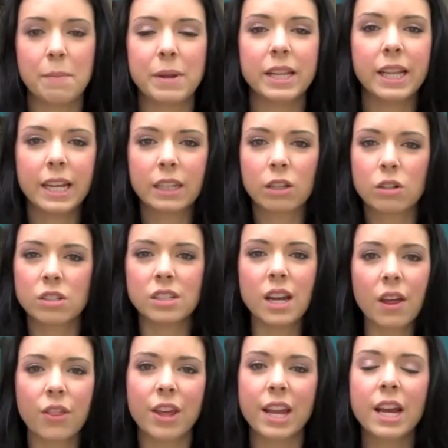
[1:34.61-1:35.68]
I mean, like, there is
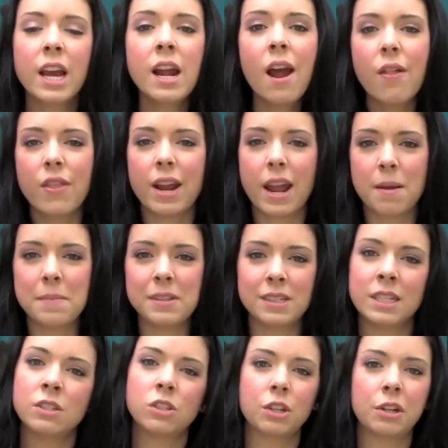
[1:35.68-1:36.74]
nothing that I am as
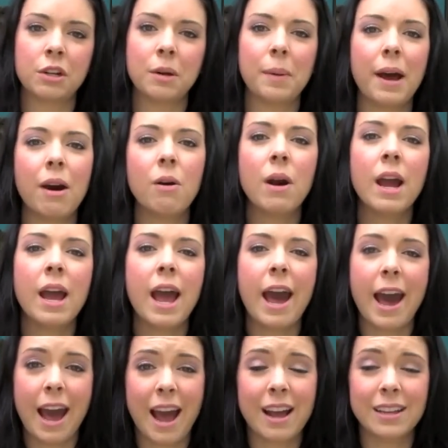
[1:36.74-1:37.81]
insecure about
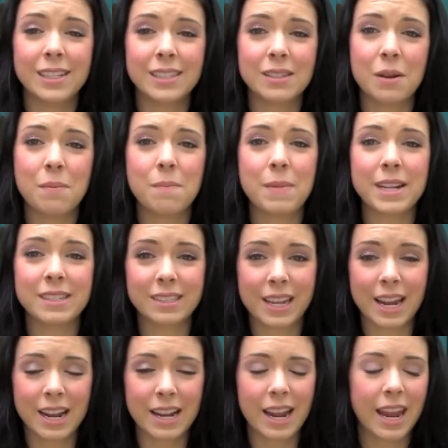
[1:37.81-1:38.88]
as my
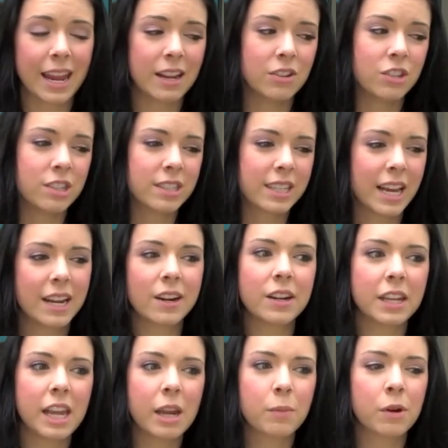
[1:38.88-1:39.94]
skin, and just getting
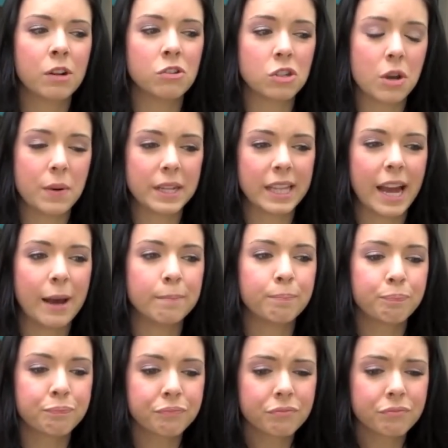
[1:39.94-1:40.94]
on camera and showing that